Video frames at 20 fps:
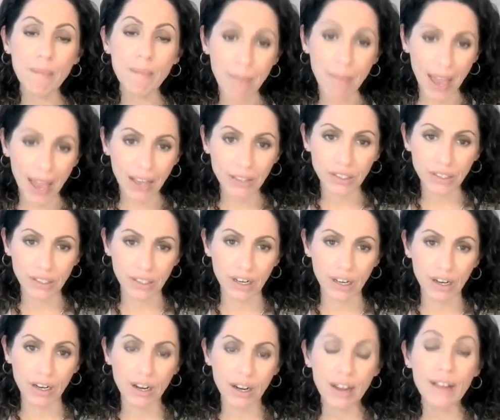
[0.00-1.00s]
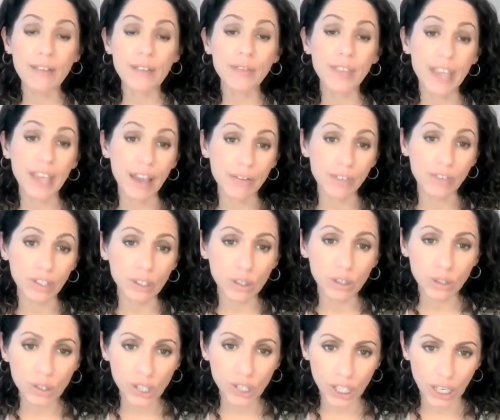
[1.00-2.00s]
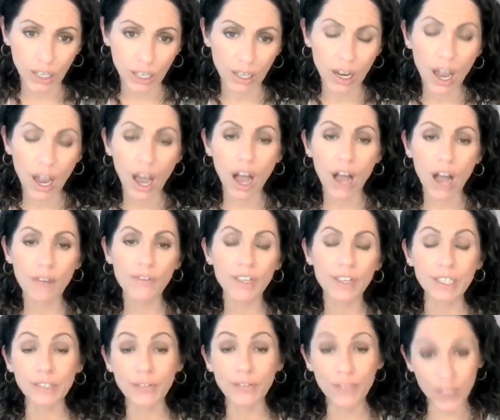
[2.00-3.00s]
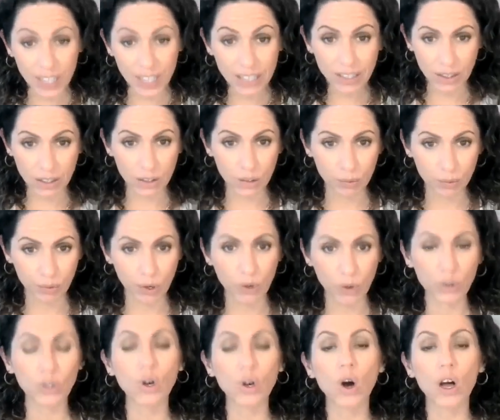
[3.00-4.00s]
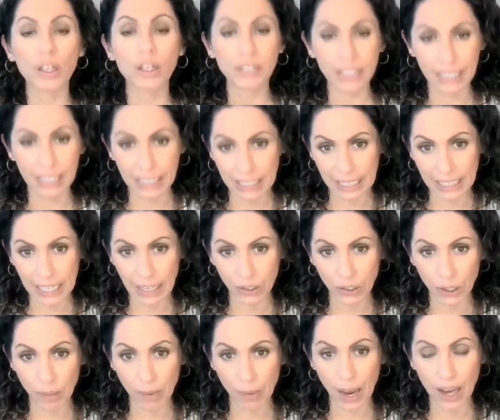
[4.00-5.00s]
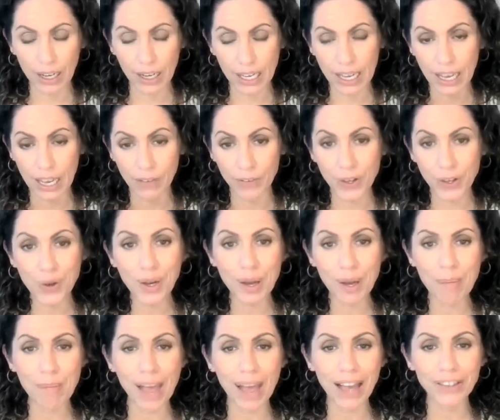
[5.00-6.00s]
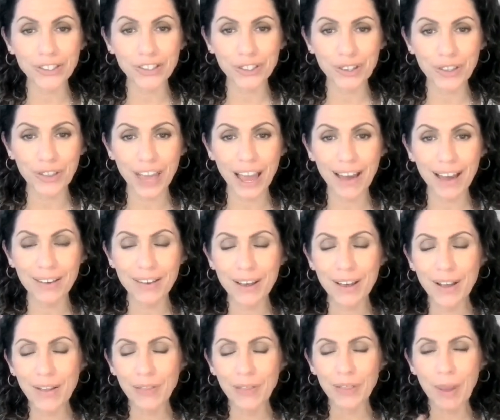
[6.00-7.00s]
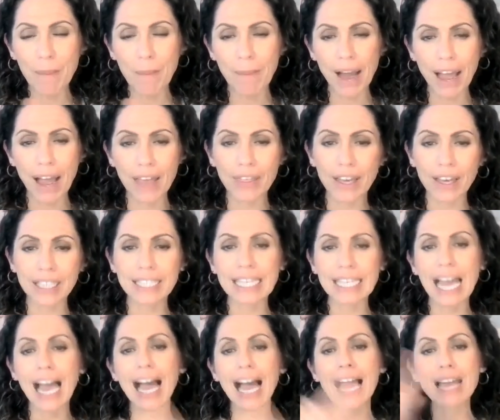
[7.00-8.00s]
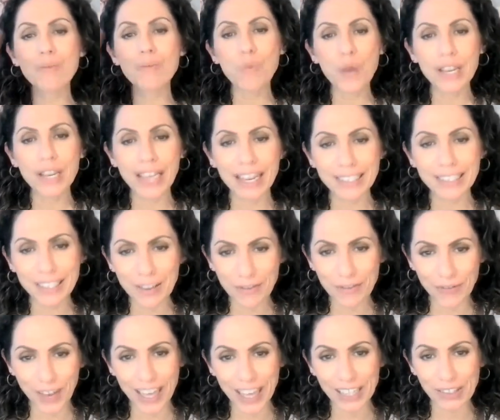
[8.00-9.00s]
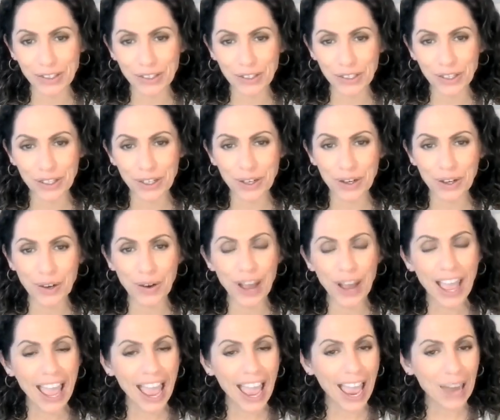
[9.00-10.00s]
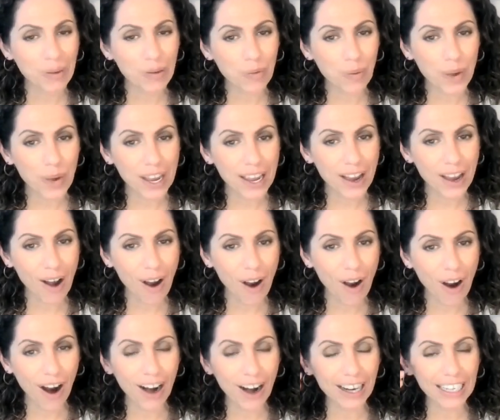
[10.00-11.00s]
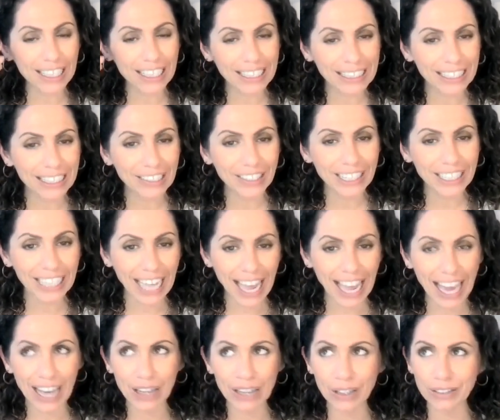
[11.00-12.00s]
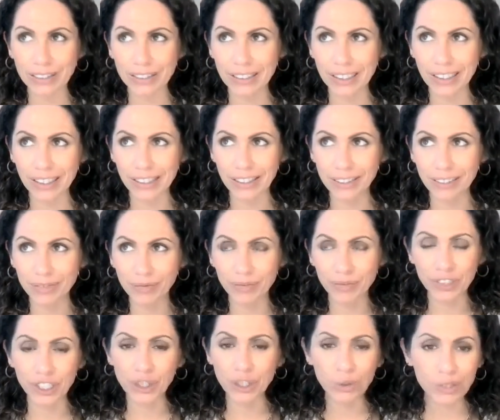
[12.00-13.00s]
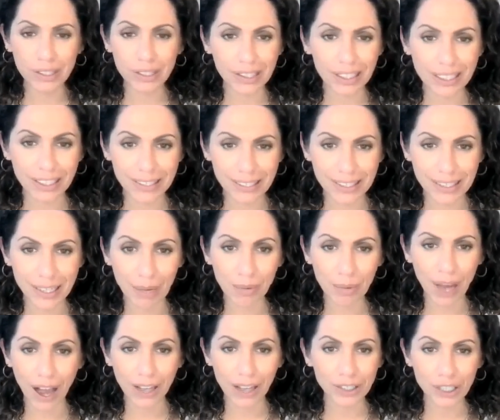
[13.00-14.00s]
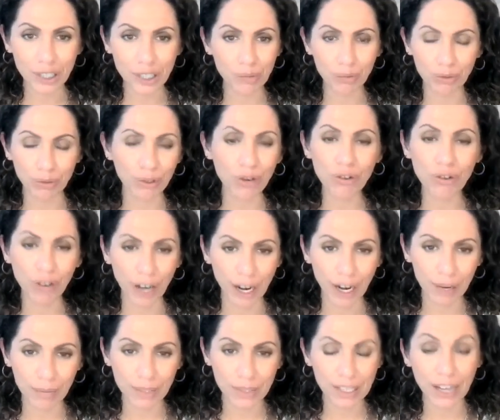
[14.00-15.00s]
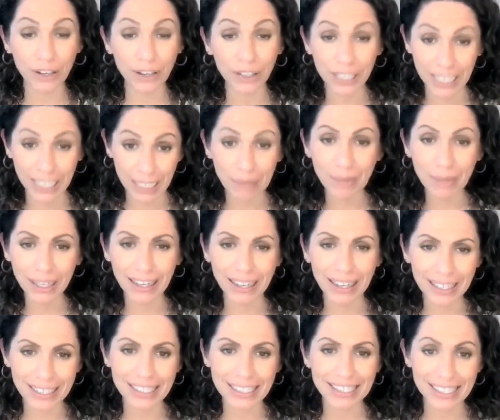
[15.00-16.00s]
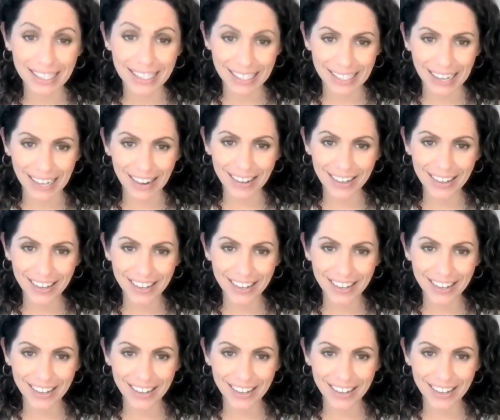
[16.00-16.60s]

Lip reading: master the evolution of this physical protocol to clean out your body, if you can master that, then by the time we get to phase two and we are clearing out the useless subconscious programs that are keeping us stuck,